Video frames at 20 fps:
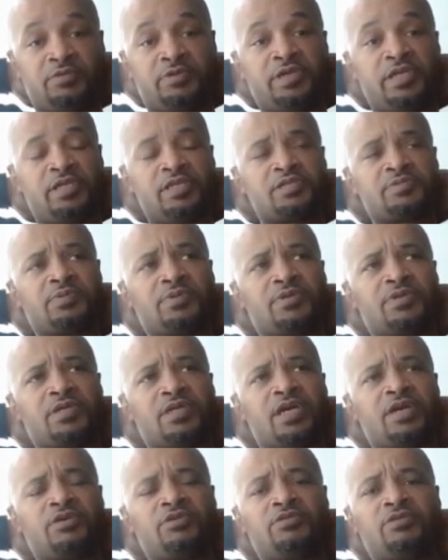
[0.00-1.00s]
Well, this
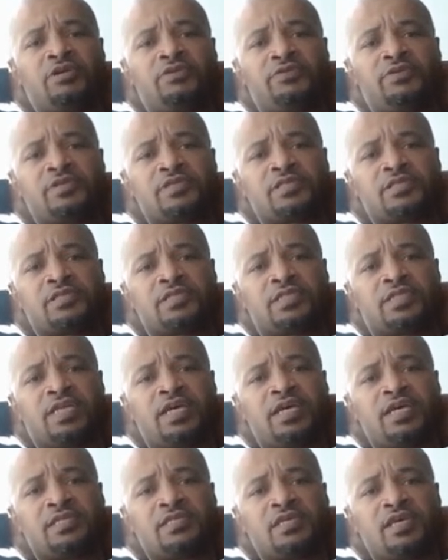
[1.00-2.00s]
I don't know if is his
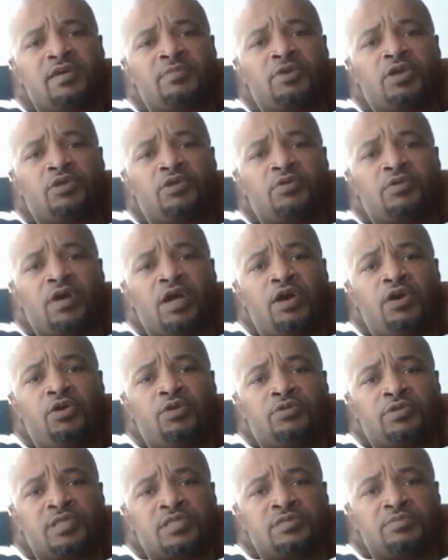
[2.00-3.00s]
last time. I don't know how
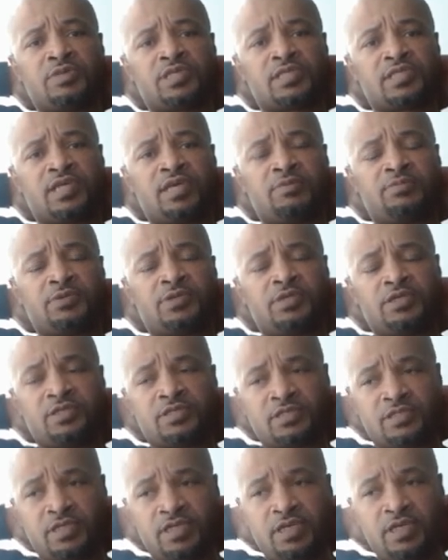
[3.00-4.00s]
old this mixtape
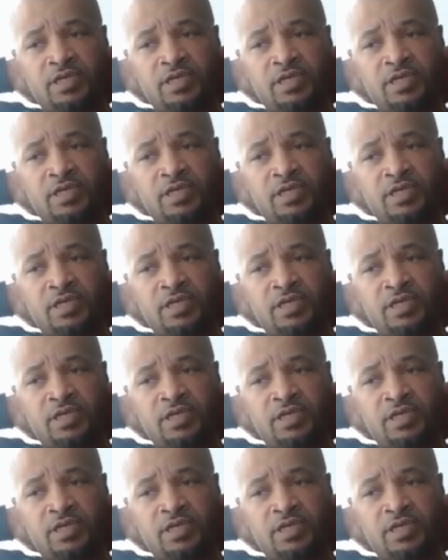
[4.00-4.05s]
is,